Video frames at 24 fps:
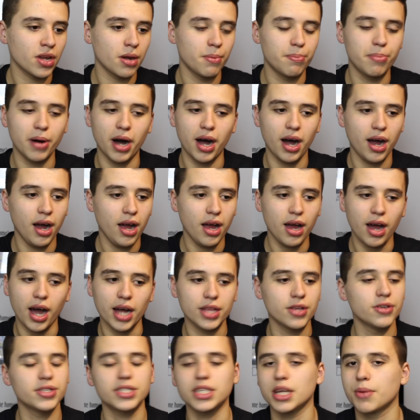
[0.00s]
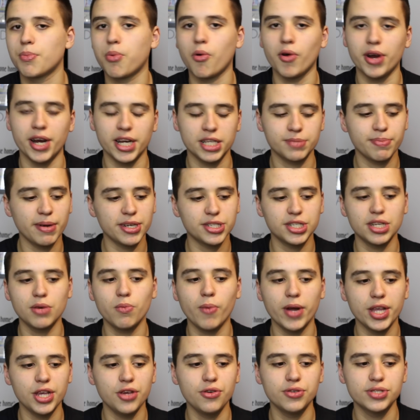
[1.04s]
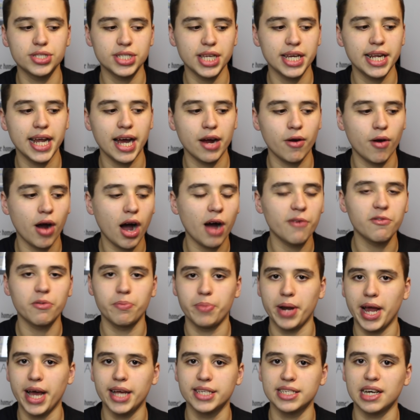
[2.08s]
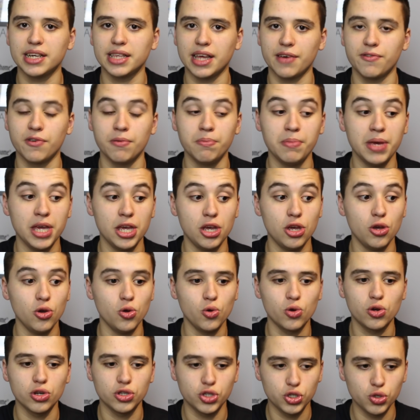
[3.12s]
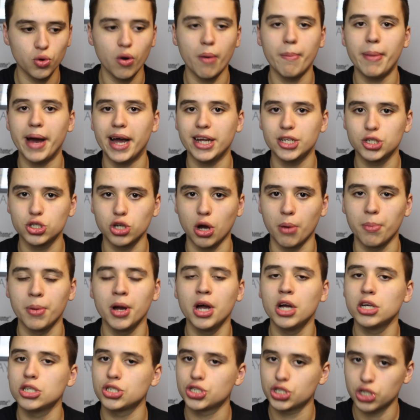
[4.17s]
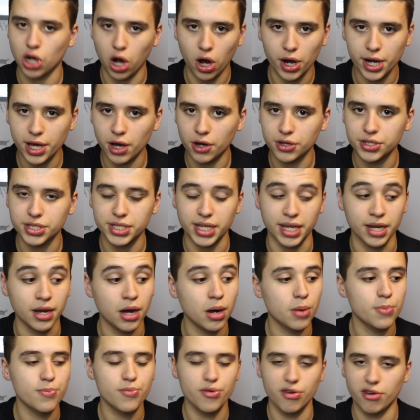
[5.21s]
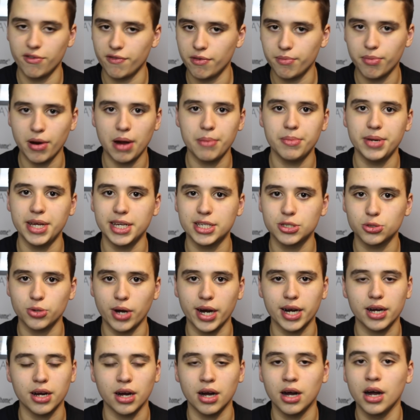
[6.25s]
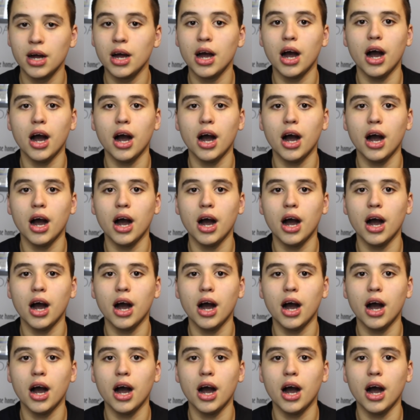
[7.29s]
But I don't see the point, especially when you see there are other players out there for me who could do a better job. Charlie Austin, proven Premier League striker.